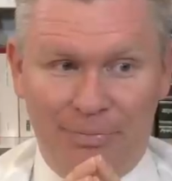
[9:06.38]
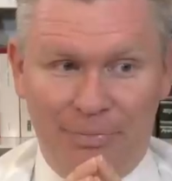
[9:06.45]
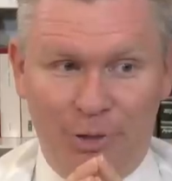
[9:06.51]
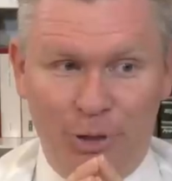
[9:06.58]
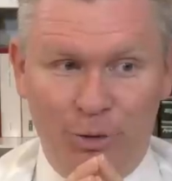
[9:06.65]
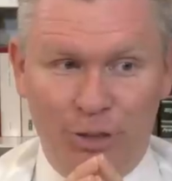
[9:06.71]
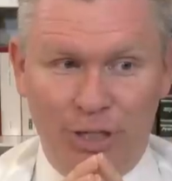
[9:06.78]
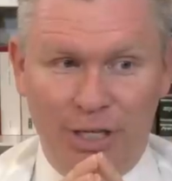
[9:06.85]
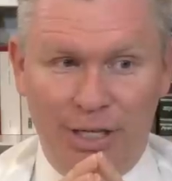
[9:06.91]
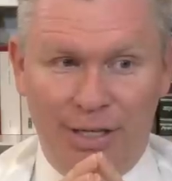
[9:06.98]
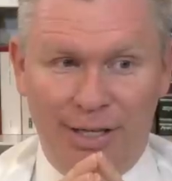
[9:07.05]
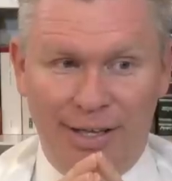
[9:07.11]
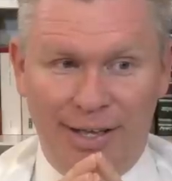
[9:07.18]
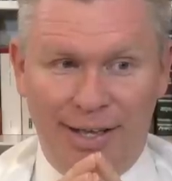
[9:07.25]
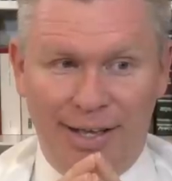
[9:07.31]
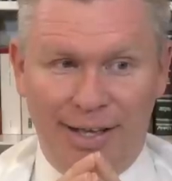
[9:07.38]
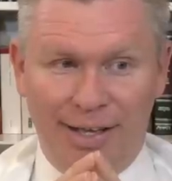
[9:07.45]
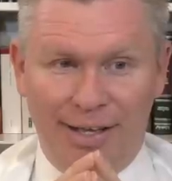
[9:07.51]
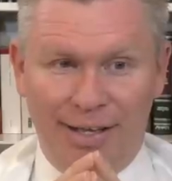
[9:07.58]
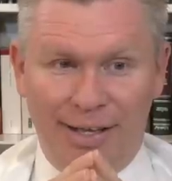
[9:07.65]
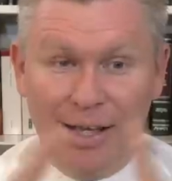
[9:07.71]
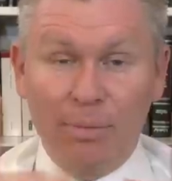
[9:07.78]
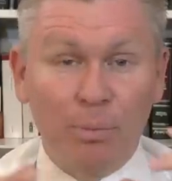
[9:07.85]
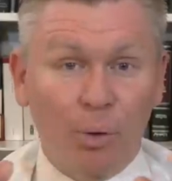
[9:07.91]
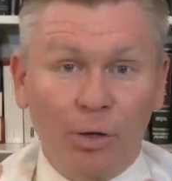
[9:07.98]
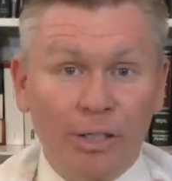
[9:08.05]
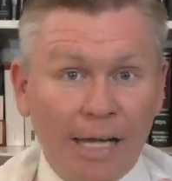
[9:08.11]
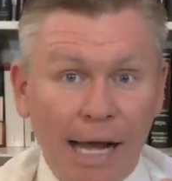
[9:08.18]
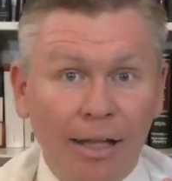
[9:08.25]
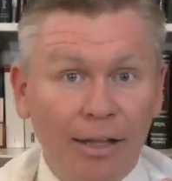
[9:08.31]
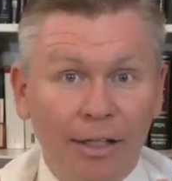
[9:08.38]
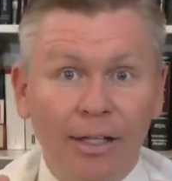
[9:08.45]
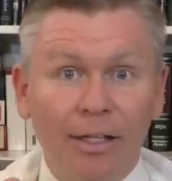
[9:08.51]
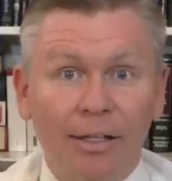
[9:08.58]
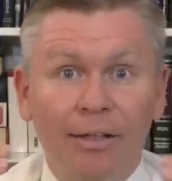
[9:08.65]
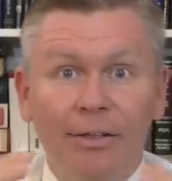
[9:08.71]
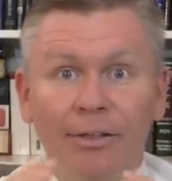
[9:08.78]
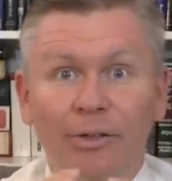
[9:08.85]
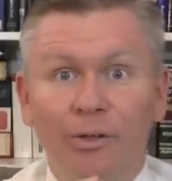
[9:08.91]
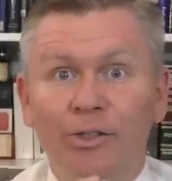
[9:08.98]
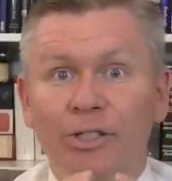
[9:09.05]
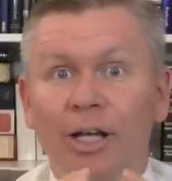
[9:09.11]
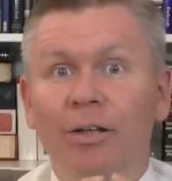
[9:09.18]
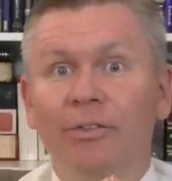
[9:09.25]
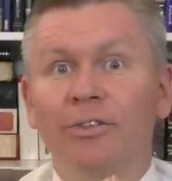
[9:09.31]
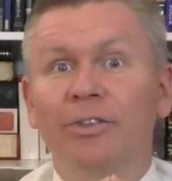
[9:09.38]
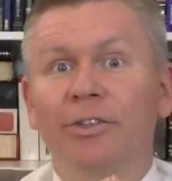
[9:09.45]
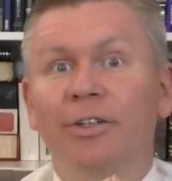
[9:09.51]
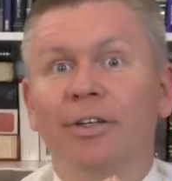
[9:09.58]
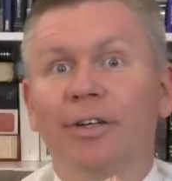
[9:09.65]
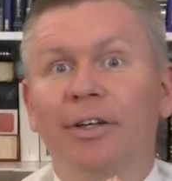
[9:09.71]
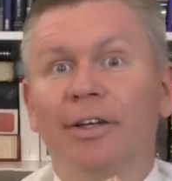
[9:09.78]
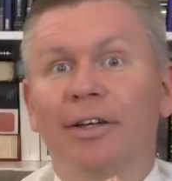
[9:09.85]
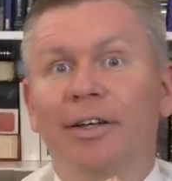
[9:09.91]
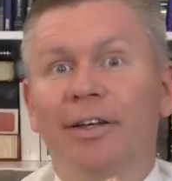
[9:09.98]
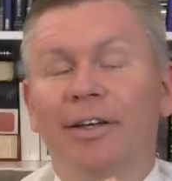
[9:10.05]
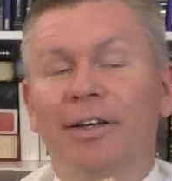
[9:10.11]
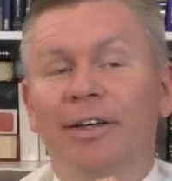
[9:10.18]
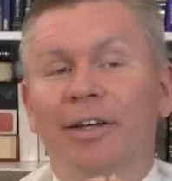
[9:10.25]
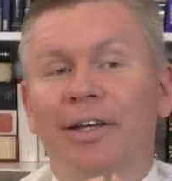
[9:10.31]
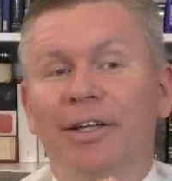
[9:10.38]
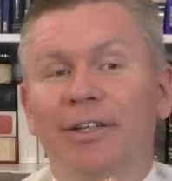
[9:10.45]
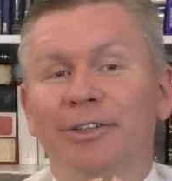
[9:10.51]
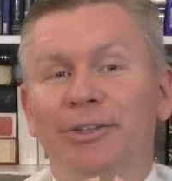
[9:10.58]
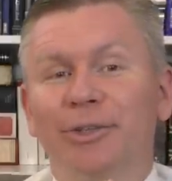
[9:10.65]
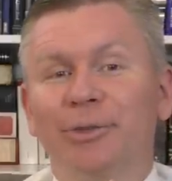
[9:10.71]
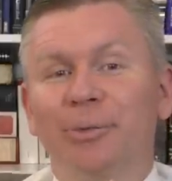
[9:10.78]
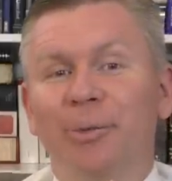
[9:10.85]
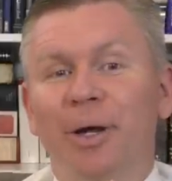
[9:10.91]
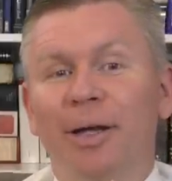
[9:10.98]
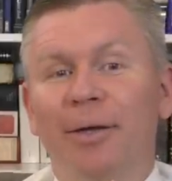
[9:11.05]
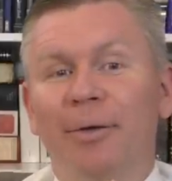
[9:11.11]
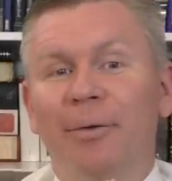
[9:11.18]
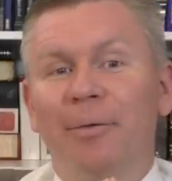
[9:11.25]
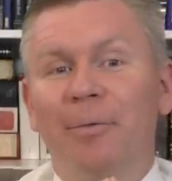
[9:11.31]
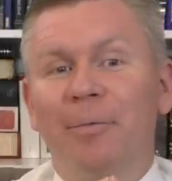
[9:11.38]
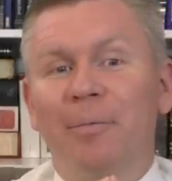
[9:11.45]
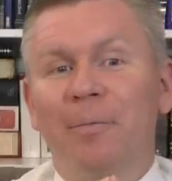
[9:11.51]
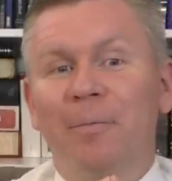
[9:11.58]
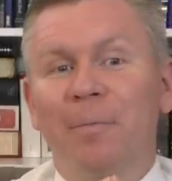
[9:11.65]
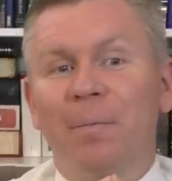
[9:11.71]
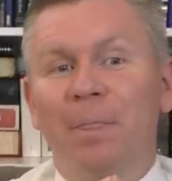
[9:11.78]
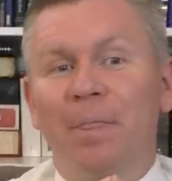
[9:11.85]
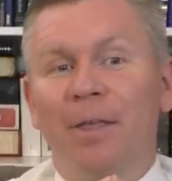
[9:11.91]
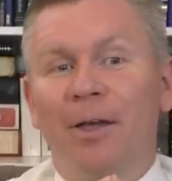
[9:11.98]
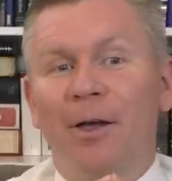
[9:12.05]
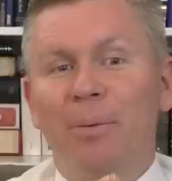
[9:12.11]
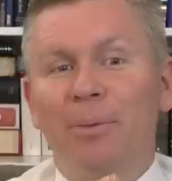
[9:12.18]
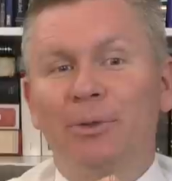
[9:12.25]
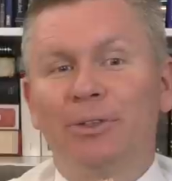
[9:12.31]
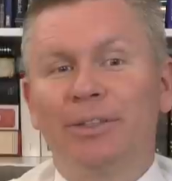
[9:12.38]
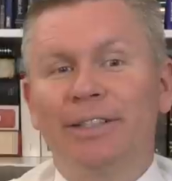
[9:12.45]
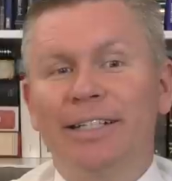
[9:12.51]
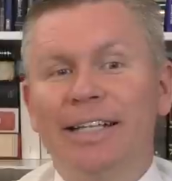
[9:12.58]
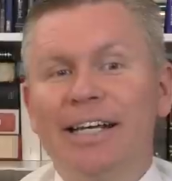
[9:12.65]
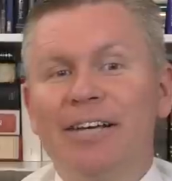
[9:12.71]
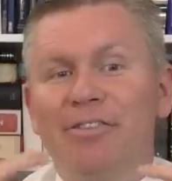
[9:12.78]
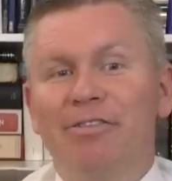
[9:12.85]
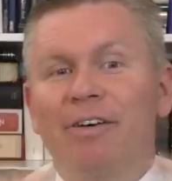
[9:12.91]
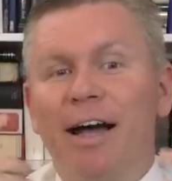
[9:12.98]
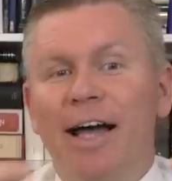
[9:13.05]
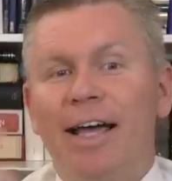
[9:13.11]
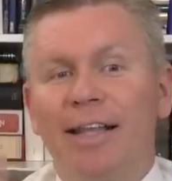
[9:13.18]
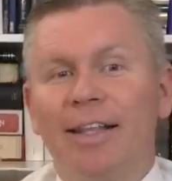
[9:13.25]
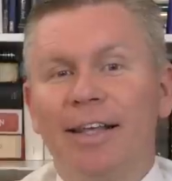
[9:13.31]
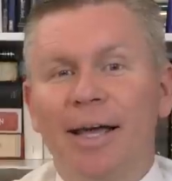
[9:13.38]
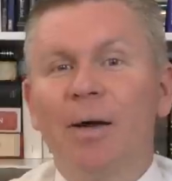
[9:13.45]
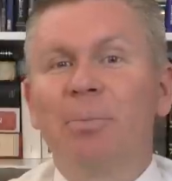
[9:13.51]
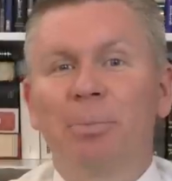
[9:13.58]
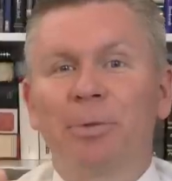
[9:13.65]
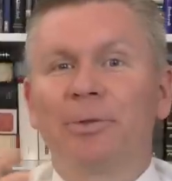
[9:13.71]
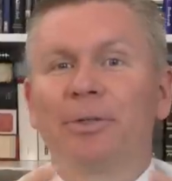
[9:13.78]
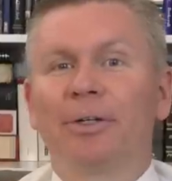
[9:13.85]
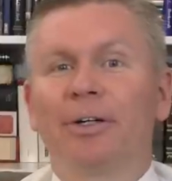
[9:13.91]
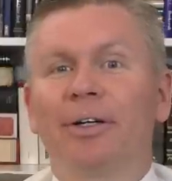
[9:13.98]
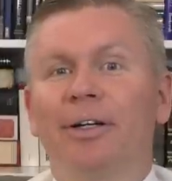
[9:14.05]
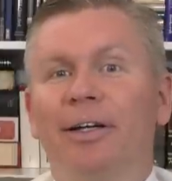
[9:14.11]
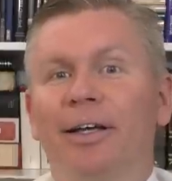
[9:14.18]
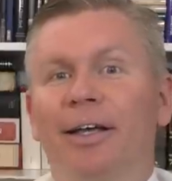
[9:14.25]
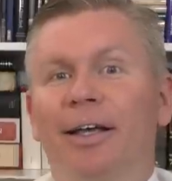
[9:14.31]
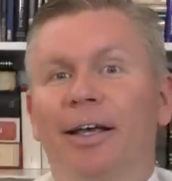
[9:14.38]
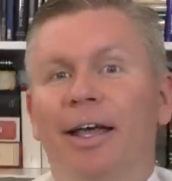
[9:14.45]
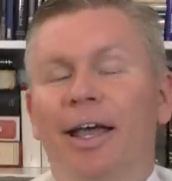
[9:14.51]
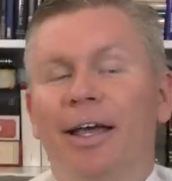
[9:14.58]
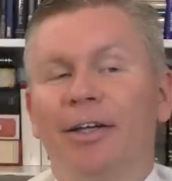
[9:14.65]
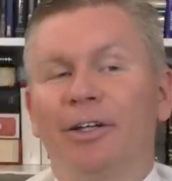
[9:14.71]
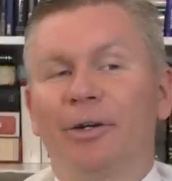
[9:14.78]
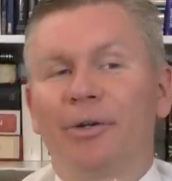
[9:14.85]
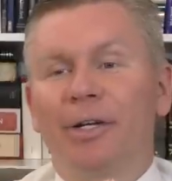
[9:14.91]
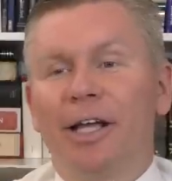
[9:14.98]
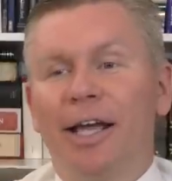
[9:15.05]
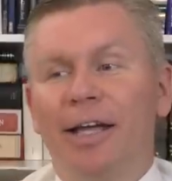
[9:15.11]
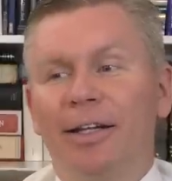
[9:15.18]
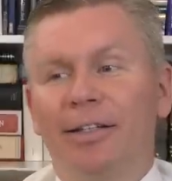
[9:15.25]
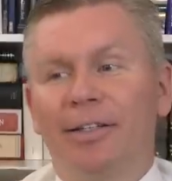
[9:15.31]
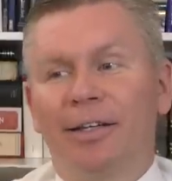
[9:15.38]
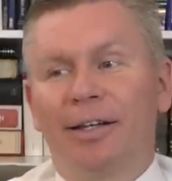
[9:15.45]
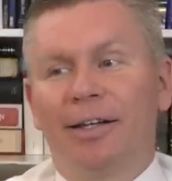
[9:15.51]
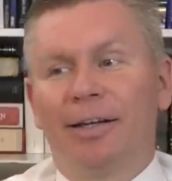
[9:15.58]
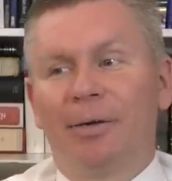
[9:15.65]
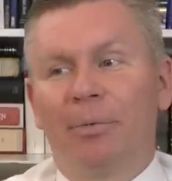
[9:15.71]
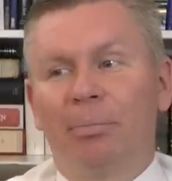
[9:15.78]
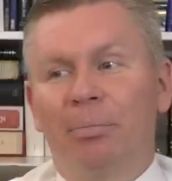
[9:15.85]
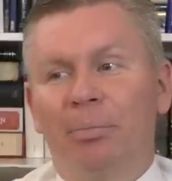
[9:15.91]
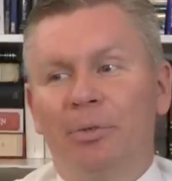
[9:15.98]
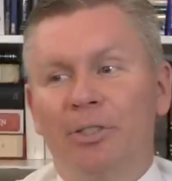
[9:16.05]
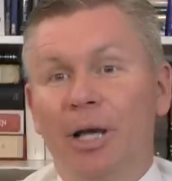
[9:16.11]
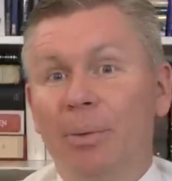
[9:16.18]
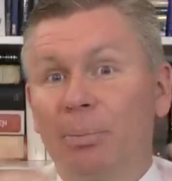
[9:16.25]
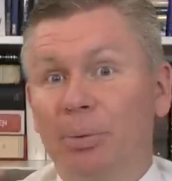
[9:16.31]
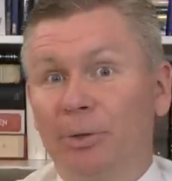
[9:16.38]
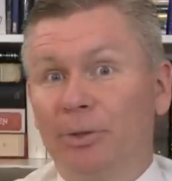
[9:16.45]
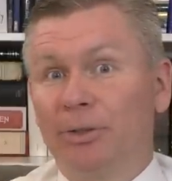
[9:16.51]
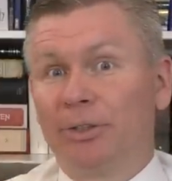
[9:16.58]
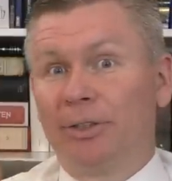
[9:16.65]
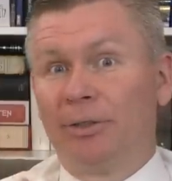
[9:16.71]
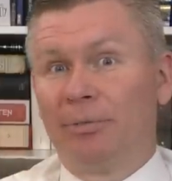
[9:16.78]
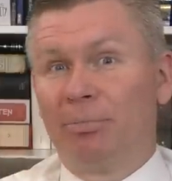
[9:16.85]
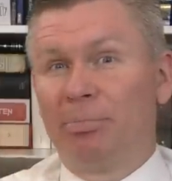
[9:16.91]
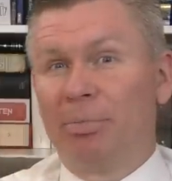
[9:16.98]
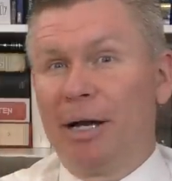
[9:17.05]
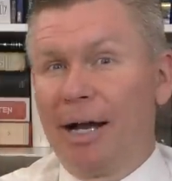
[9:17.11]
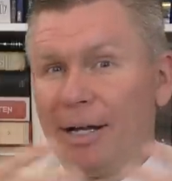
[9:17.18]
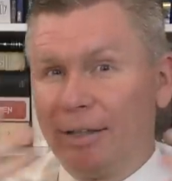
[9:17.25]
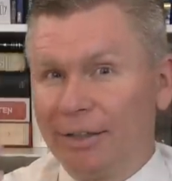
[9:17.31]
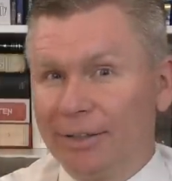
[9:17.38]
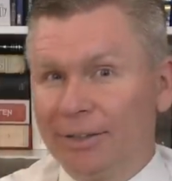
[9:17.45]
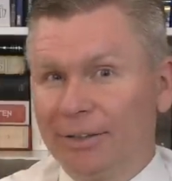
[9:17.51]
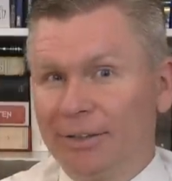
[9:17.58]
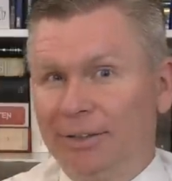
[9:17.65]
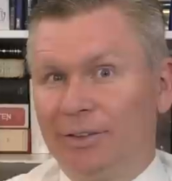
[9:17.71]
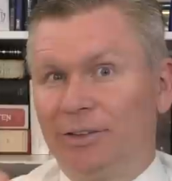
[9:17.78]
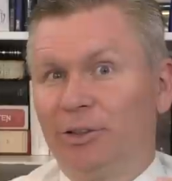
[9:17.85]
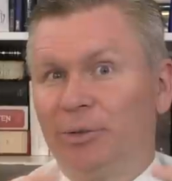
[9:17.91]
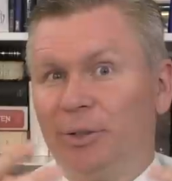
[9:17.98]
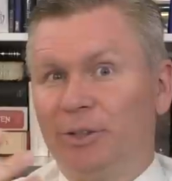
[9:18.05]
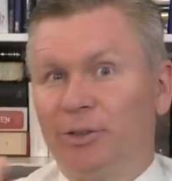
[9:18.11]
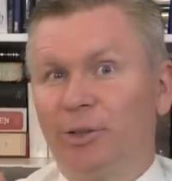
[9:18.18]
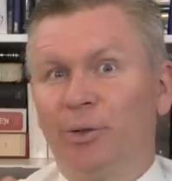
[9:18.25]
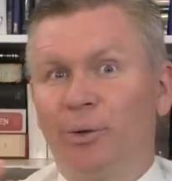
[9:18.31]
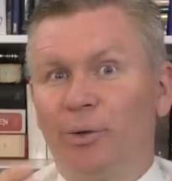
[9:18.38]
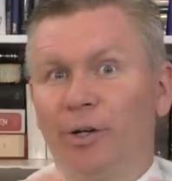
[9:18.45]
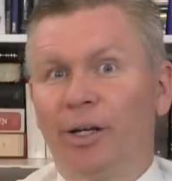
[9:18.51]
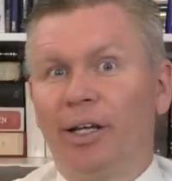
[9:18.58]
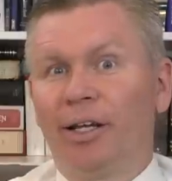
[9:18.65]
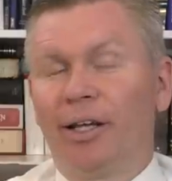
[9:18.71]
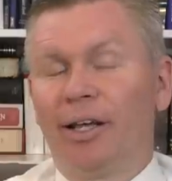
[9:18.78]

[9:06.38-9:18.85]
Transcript: you seek immortality yourselves in a certain way. They almost deify the emperor and create temples and palaces to his glory.